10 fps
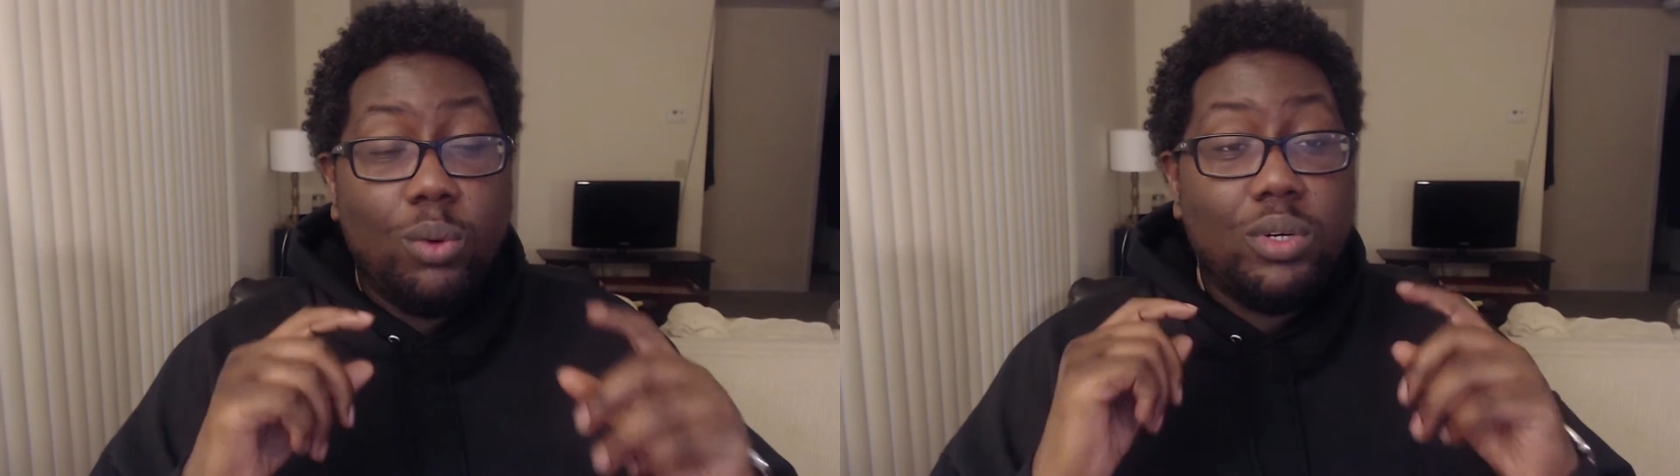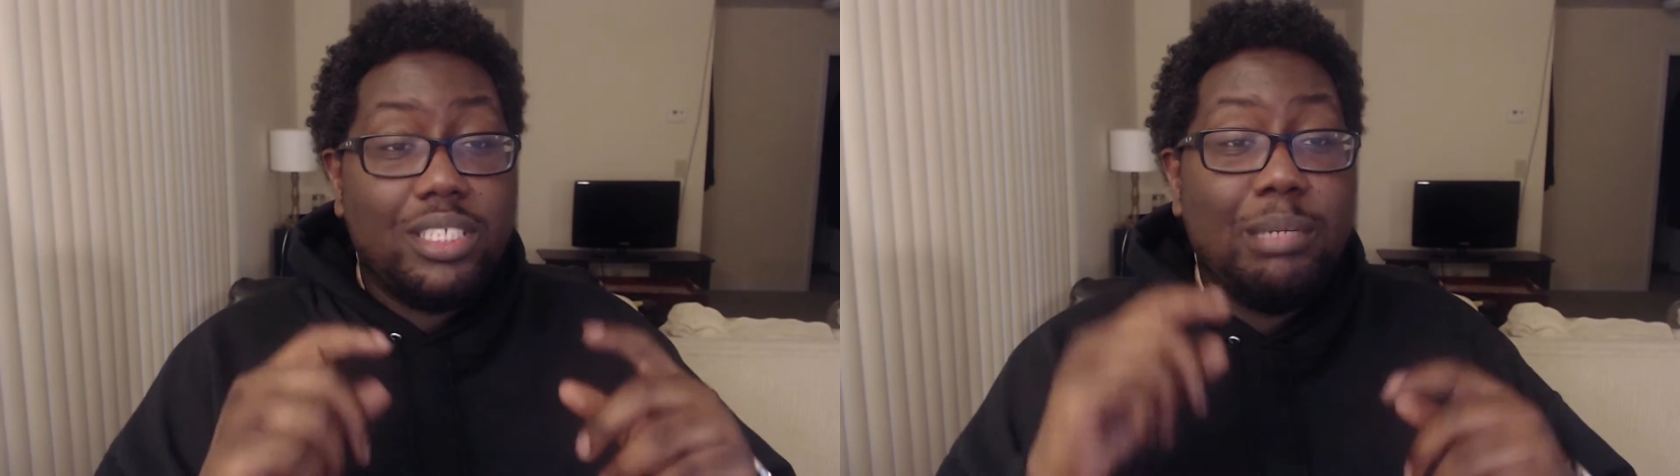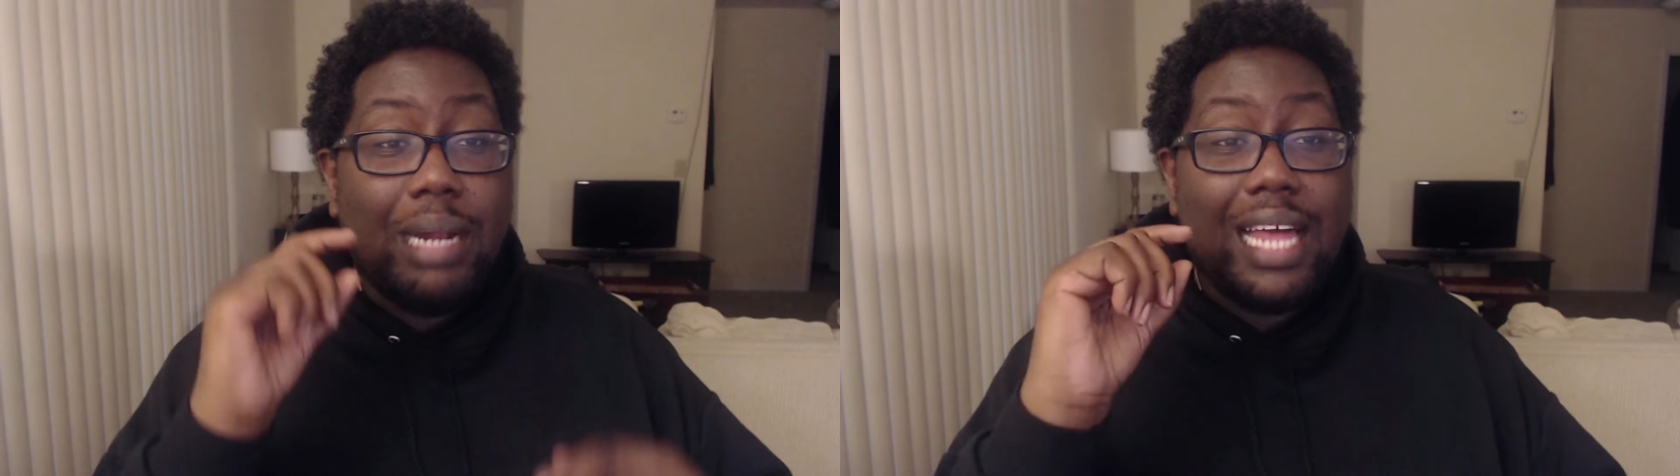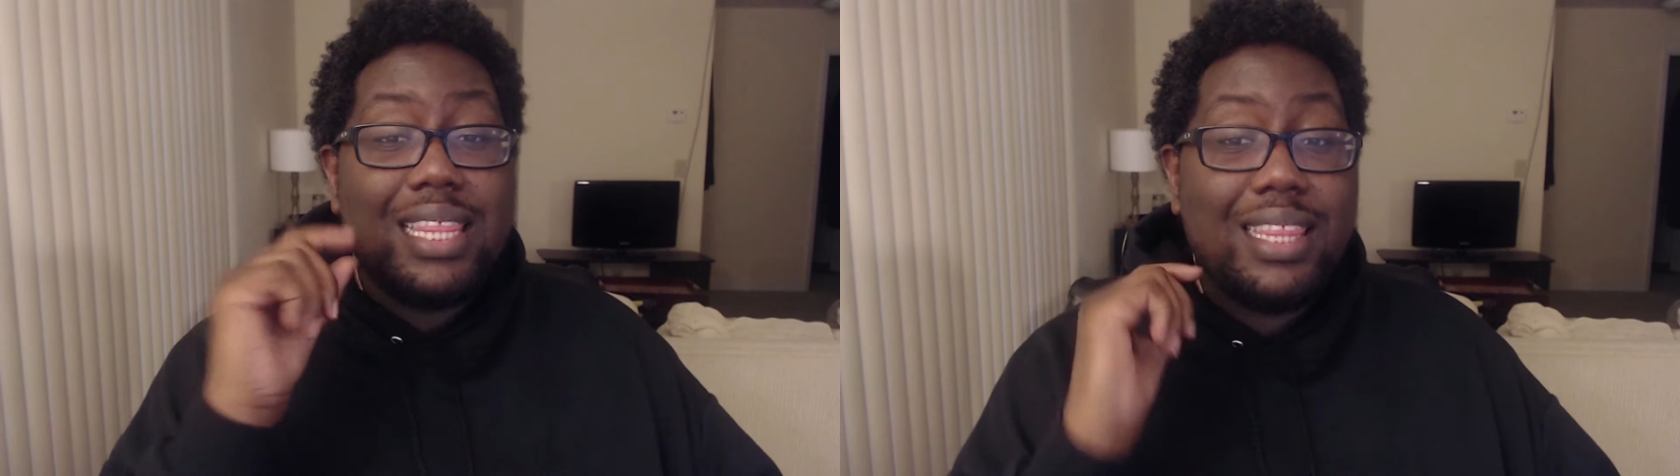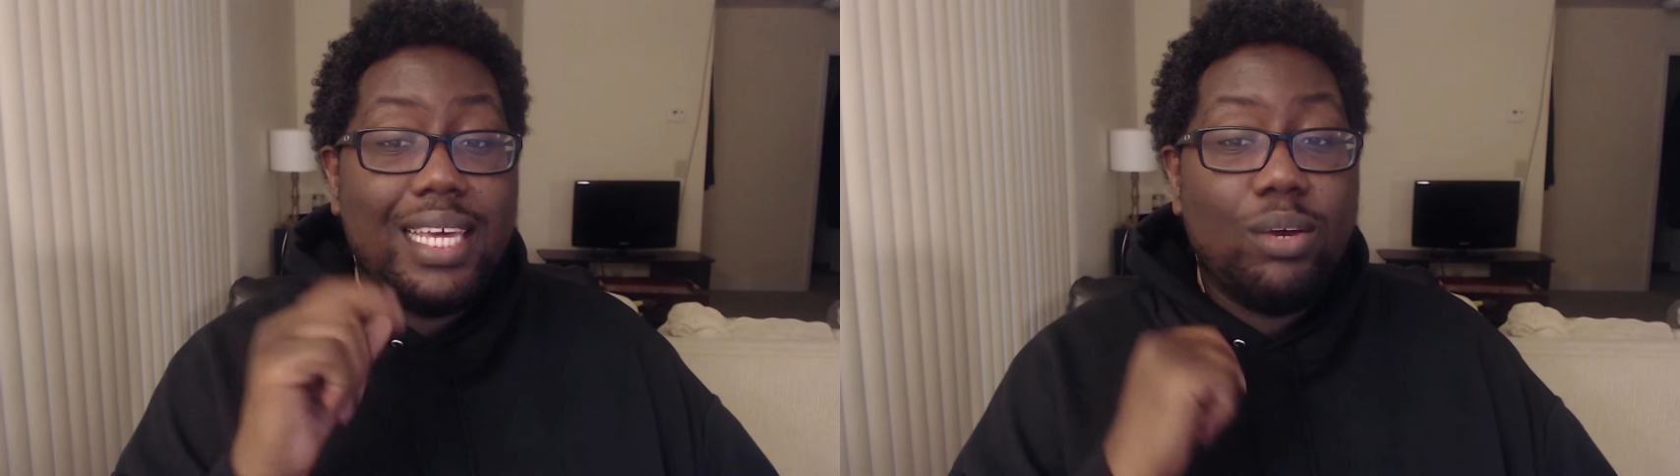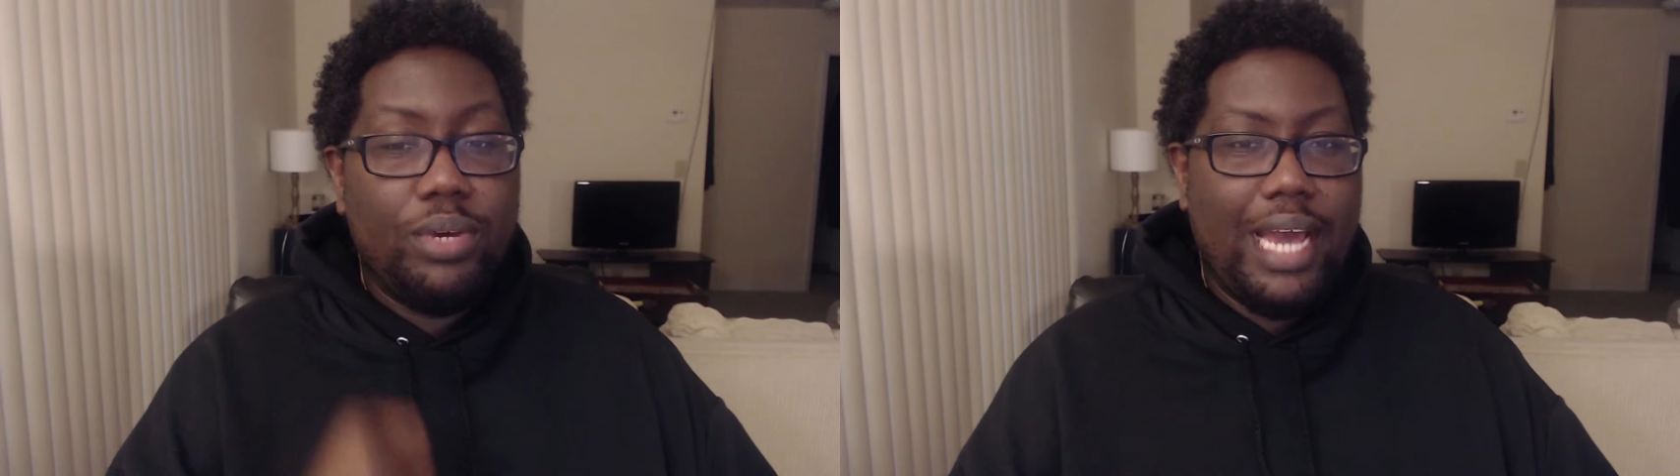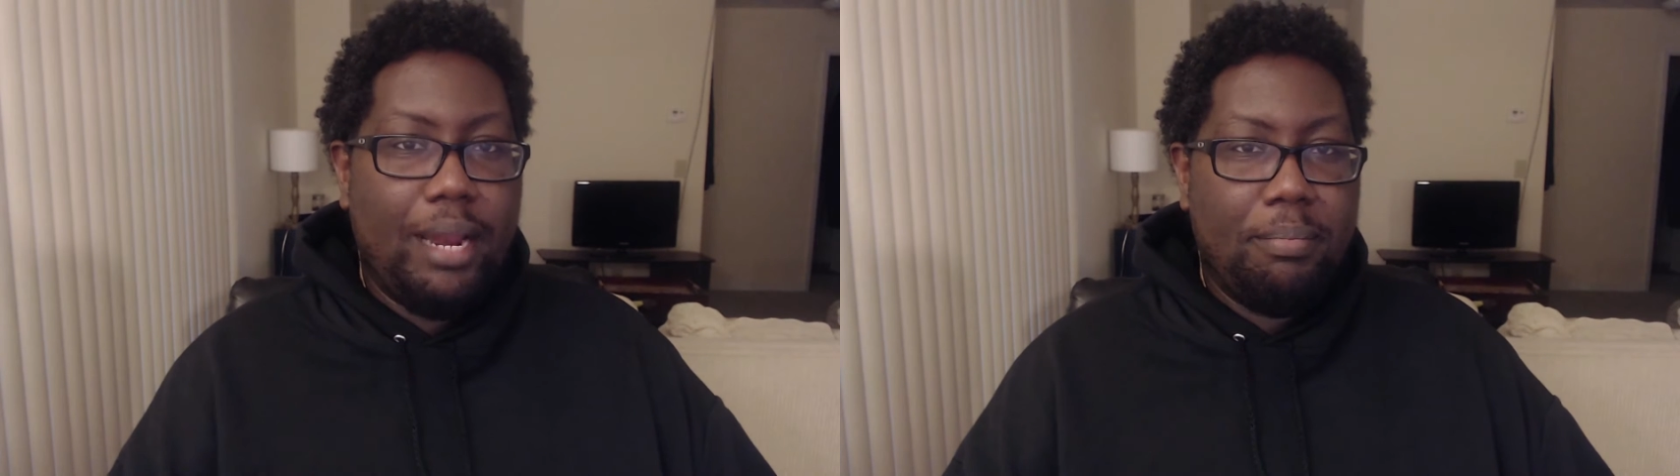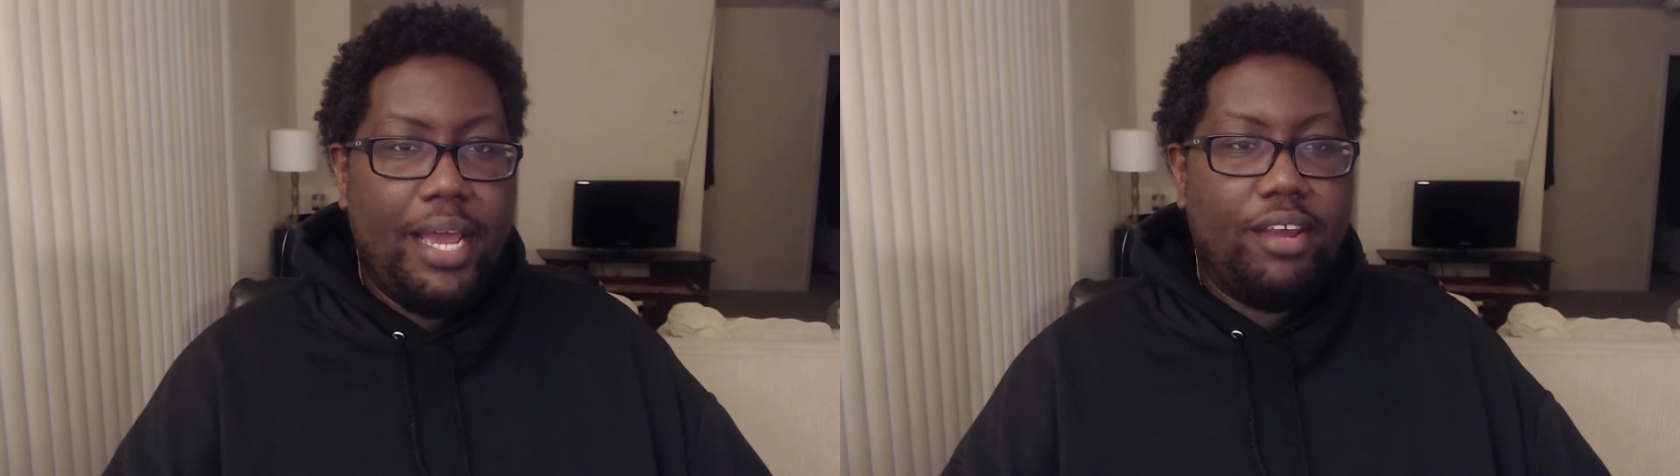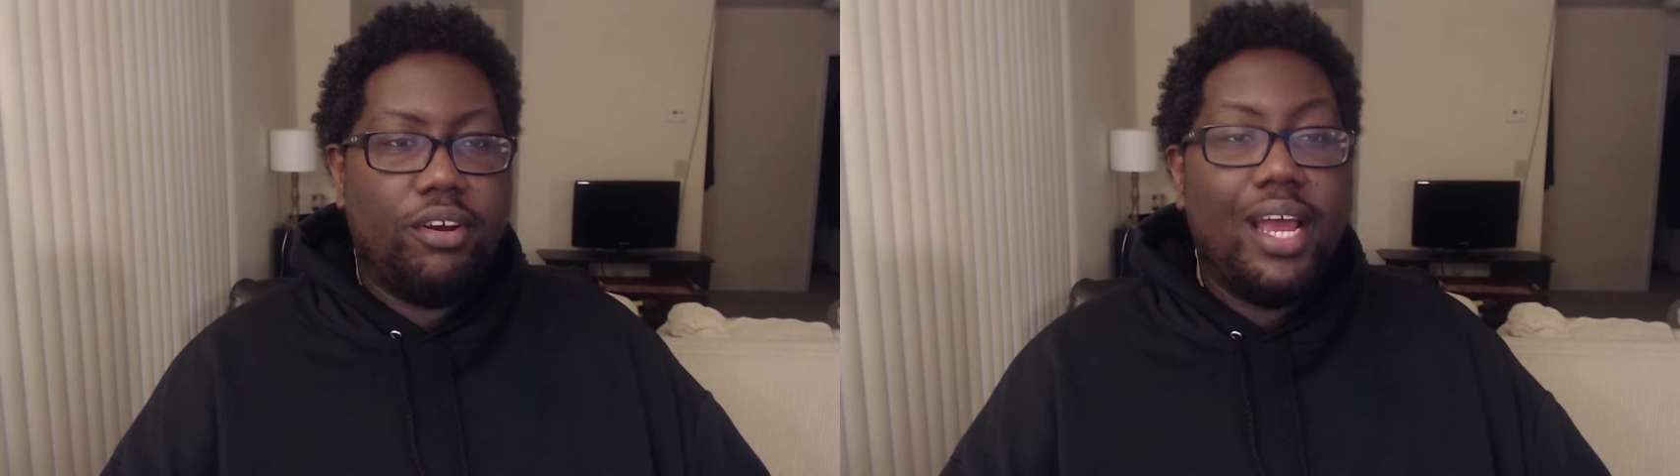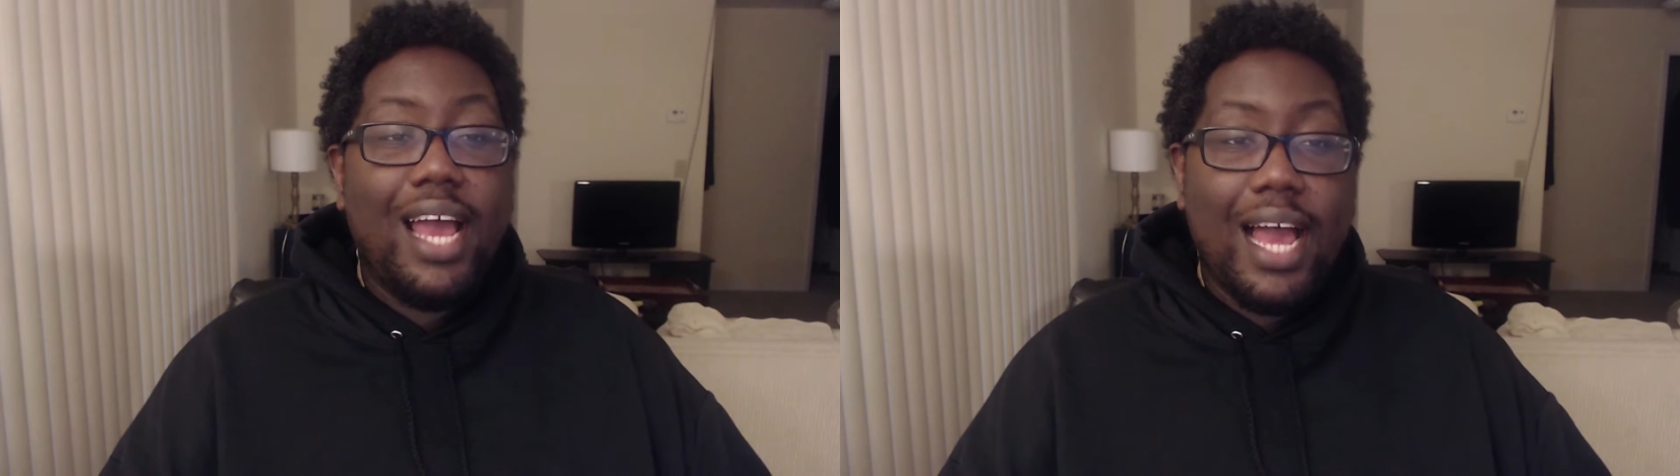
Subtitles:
We'll see, but I think we got a banger.